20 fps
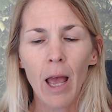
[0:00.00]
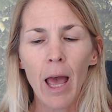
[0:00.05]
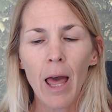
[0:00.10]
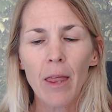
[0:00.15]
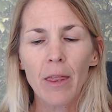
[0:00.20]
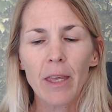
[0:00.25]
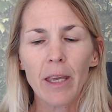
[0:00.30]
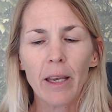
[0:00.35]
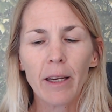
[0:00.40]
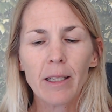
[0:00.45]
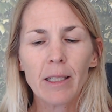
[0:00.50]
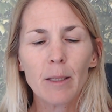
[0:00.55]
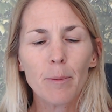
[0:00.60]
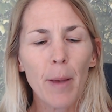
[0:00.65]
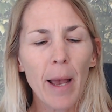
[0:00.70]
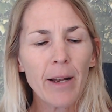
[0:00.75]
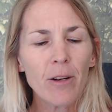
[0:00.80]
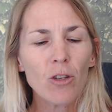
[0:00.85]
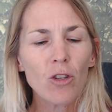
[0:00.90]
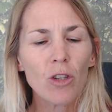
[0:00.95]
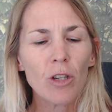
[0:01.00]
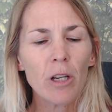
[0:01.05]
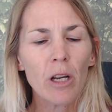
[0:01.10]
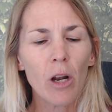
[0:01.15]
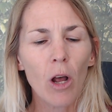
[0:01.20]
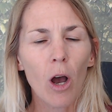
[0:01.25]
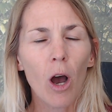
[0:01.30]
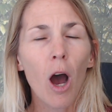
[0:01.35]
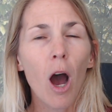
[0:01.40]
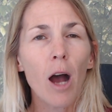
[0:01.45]
the expansion and
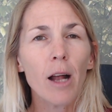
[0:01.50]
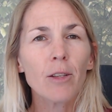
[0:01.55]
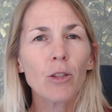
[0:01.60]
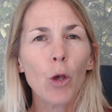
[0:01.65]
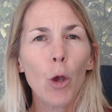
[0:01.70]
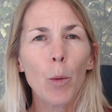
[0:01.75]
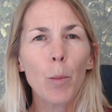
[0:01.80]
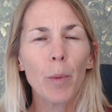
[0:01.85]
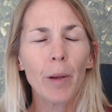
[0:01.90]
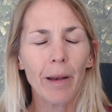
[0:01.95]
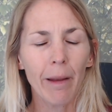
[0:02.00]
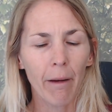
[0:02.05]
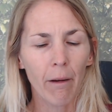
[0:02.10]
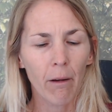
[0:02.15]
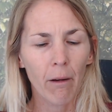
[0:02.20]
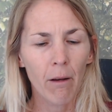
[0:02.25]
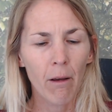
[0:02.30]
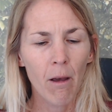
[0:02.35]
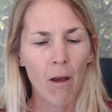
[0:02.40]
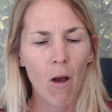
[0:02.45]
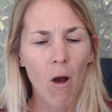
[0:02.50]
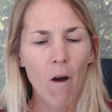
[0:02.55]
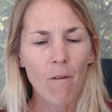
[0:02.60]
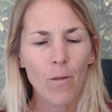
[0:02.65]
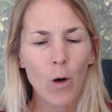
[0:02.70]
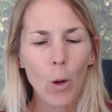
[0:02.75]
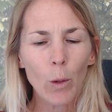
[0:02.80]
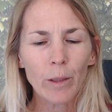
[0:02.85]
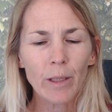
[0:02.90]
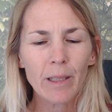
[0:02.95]
heart opening of
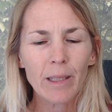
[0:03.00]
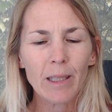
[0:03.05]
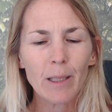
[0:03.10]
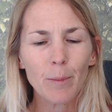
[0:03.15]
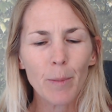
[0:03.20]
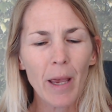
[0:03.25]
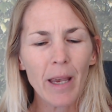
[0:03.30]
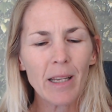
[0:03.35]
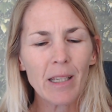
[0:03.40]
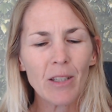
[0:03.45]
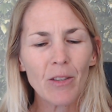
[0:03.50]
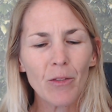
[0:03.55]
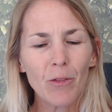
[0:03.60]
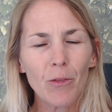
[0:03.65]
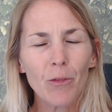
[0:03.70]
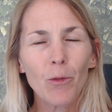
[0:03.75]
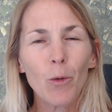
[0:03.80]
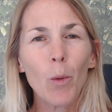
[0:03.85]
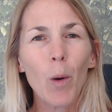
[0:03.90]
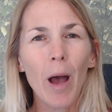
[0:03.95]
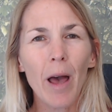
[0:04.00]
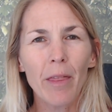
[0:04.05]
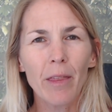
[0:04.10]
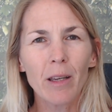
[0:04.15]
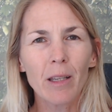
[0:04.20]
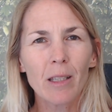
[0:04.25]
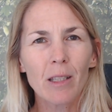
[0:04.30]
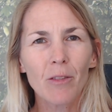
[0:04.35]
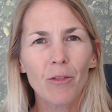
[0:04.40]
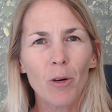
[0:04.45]
holding space for
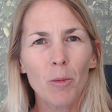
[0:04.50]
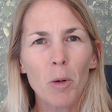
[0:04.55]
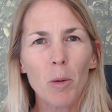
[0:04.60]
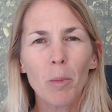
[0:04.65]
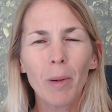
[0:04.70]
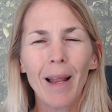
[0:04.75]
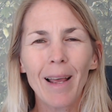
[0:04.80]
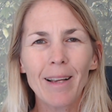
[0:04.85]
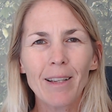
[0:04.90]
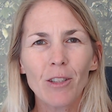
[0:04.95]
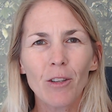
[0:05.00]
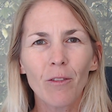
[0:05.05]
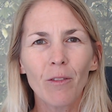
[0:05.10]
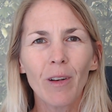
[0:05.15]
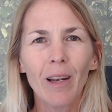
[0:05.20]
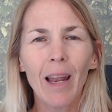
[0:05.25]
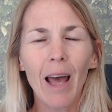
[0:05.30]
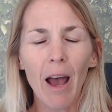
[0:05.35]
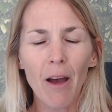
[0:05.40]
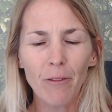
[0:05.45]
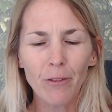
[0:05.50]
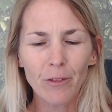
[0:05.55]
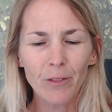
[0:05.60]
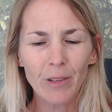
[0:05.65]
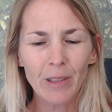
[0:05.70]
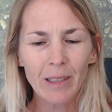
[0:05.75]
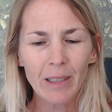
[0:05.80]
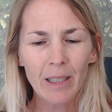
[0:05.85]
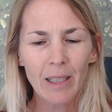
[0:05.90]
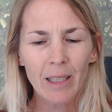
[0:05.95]
others from a place of love,
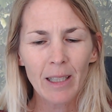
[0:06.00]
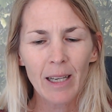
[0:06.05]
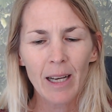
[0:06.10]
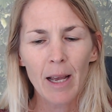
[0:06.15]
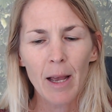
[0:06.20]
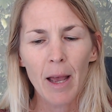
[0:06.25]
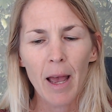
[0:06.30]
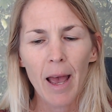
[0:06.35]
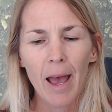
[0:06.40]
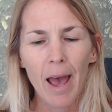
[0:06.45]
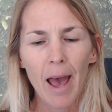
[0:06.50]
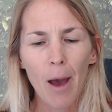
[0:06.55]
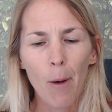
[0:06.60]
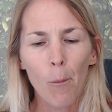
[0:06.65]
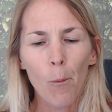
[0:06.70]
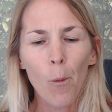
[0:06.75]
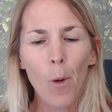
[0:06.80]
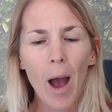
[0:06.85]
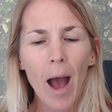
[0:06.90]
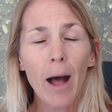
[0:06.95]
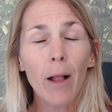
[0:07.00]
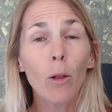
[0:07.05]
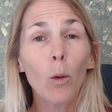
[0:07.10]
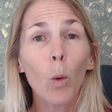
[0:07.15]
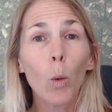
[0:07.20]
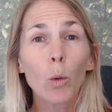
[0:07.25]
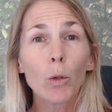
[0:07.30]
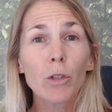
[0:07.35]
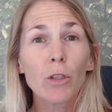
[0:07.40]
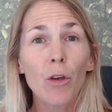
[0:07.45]
while
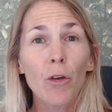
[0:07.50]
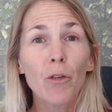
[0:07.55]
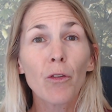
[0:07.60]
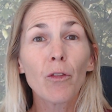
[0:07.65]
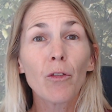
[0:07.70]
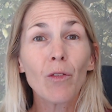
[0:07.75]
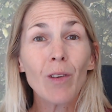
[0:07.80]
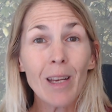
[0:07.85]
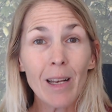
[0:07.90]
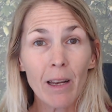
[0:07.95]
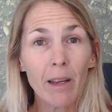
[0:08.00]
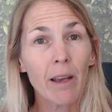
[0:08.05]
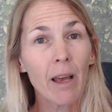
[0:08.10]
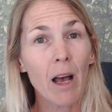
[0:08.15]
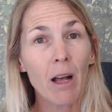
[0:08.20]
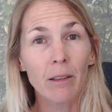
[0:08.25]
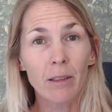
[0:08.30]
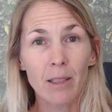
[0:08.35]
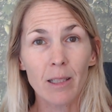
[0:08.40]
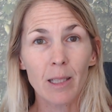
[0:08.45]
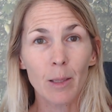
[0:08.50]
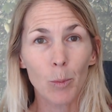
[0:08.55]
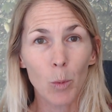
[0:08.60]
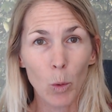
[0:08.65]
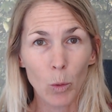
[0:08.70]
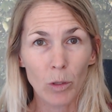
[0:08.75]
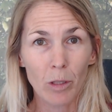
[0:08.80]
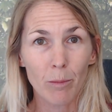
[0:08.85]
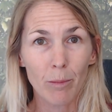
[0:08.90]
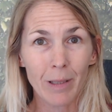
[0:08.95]
also feeling held and
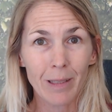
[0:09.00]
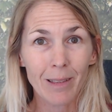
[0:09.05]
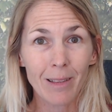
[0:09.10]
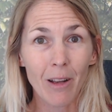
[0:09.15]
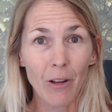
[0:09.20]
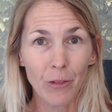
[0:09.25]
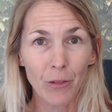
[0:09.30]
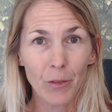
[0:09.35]
supported myself.